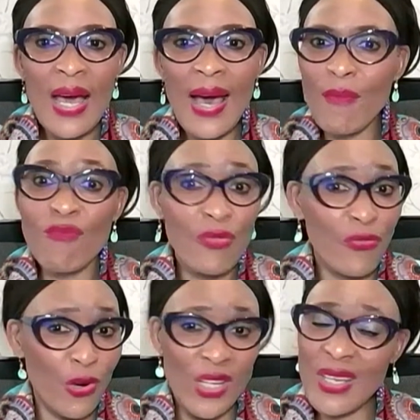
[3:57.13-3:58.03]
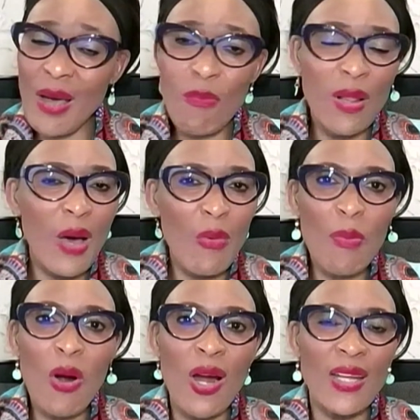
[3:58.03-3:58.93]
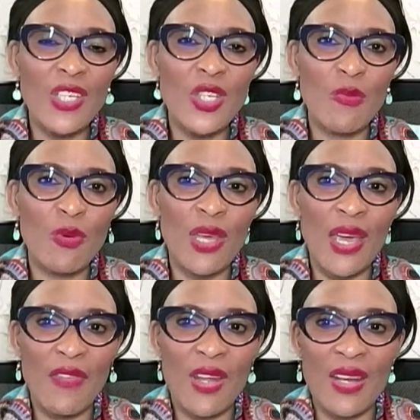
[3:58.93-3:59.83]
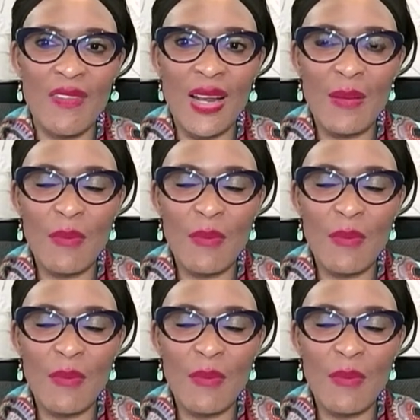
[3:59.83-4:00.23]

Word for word: Um, for example, our partnership with the African